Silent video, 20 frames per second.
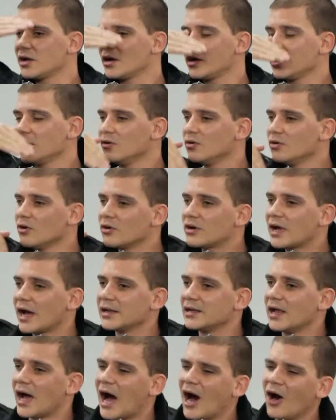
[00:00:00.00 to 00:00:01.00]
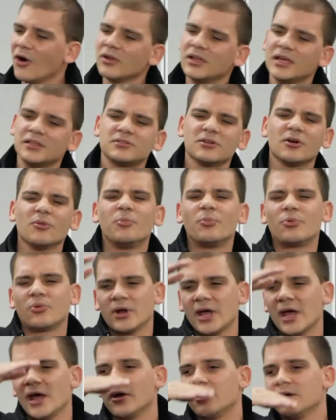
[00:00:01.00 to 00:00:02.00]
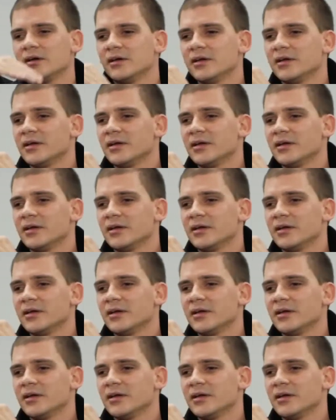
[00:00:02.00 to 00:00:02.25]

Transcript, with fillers: you look at how little prayer.